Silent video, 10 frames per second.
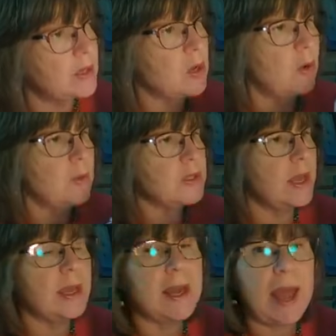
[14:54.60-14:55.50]
It's almost
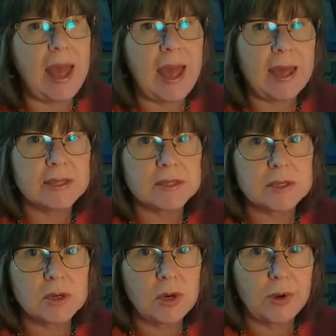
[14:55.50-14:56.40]
like an
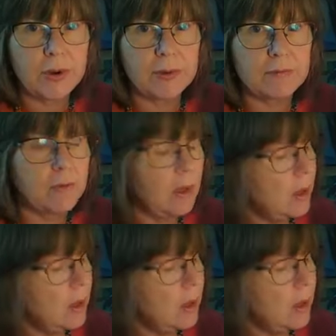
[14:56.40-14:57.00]
S curve